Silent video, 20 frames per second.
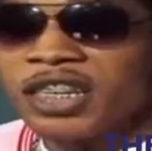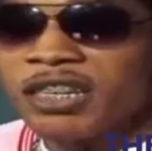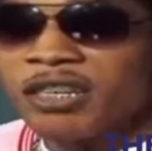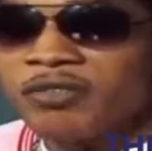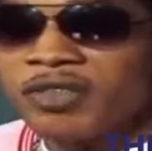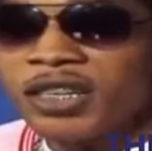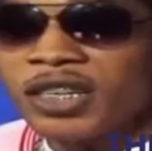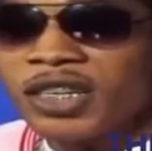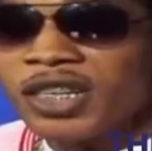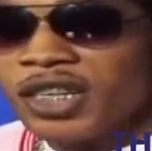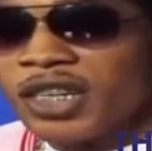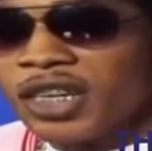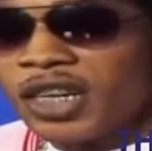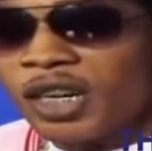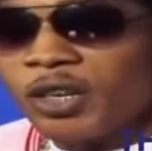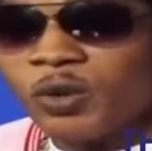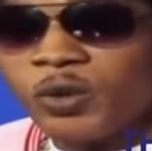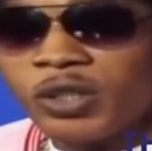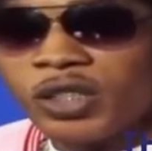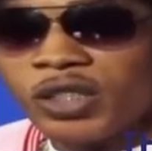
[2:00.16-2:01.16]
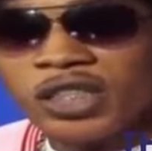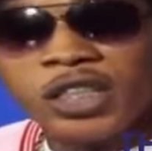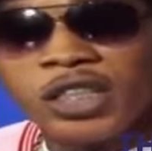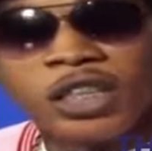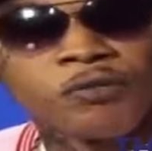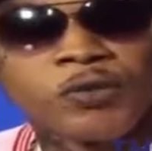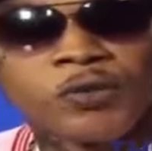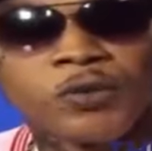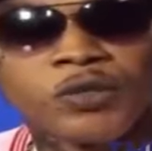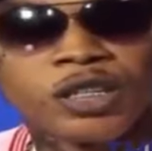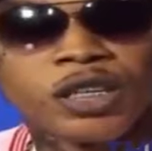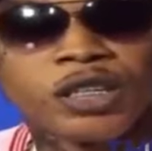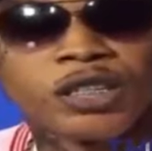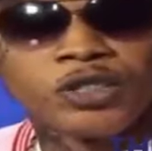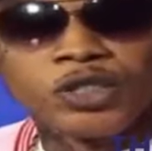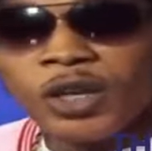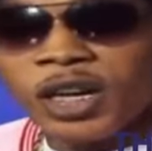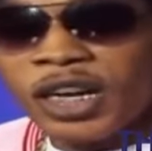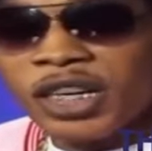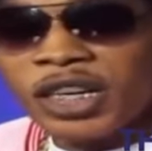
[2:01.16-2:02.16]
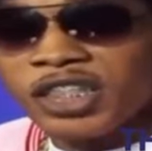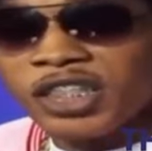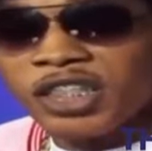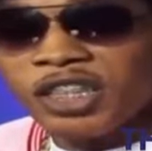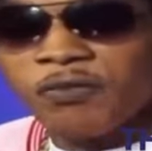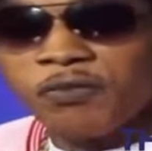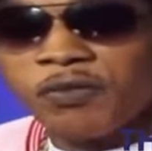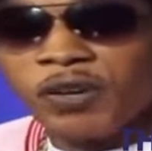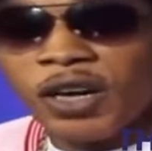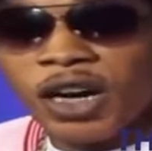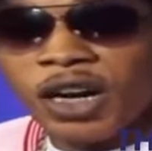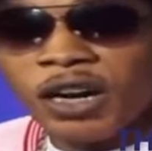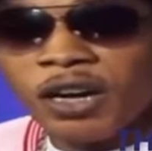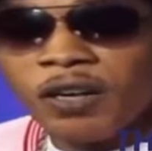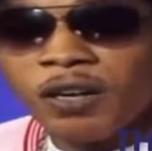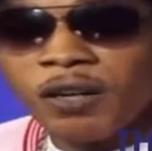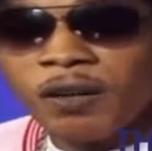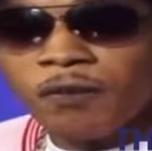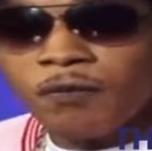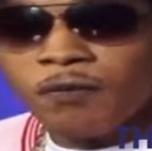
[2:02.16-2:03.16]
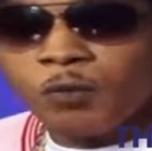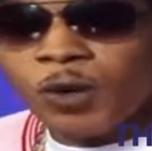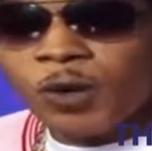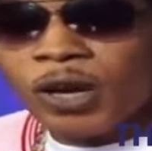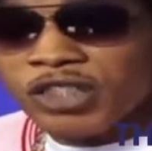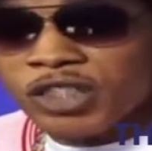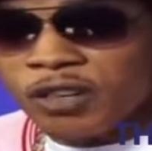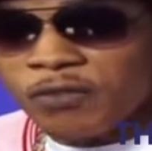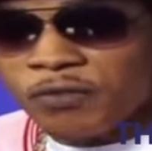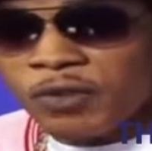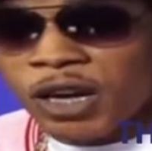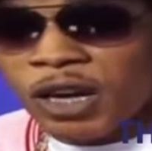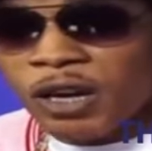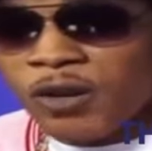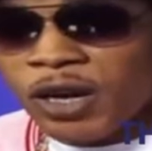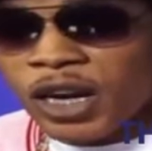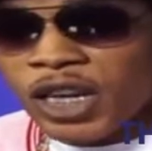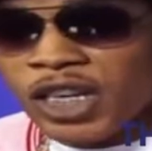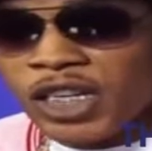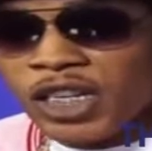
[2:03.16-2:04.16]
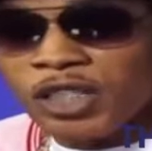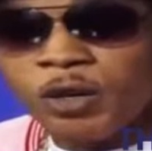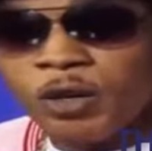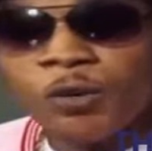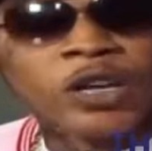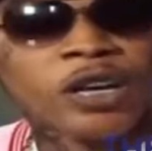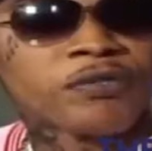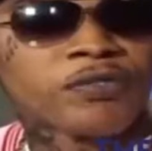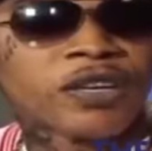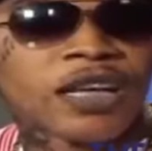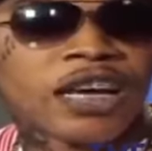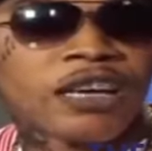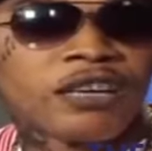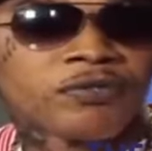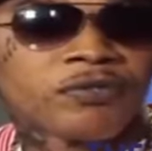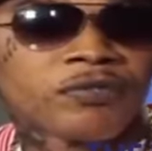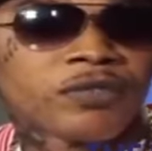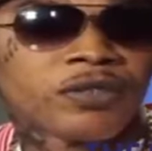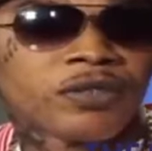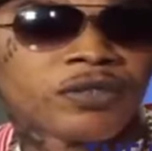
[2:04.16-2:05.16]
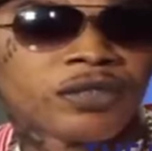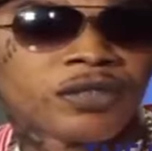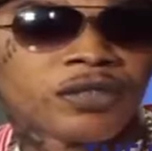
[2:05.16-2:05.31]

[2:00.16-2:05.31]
in itself alone is confusion. So Rastafari. I say far, Rastafari is a way of life.